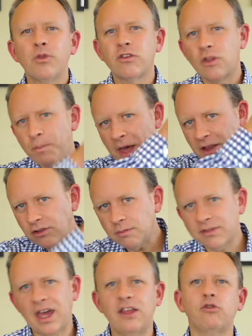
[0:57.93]
So the
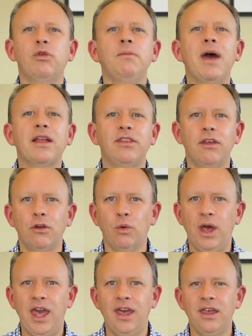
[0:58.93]
pendulum's got to swing back the other
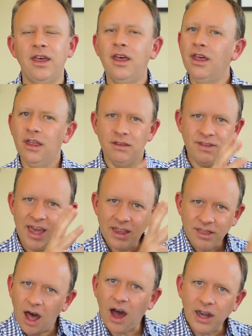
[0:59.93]
way.
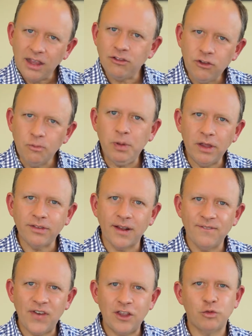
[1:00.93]
Take the audience you built
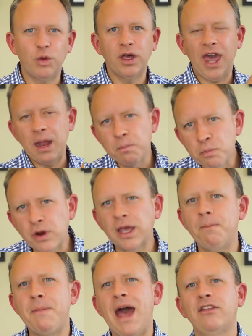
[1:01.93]
on Facebook and bring
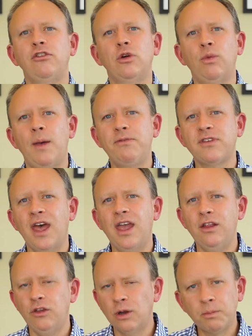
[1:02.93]
them back to your
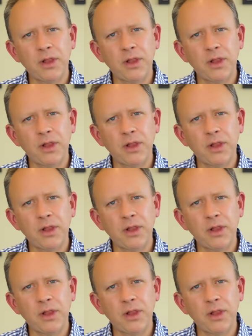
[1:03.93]
website, your